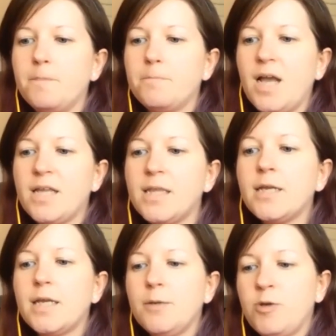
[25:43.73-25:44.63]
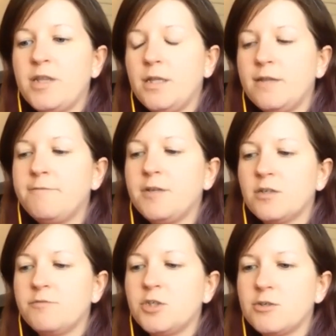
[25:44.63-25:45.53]
I think within the
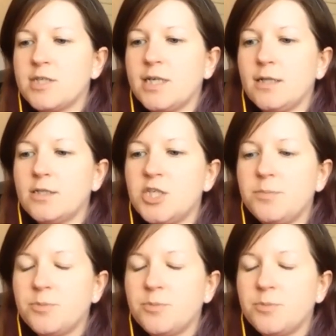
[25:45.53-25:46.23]
field of neuropsychology,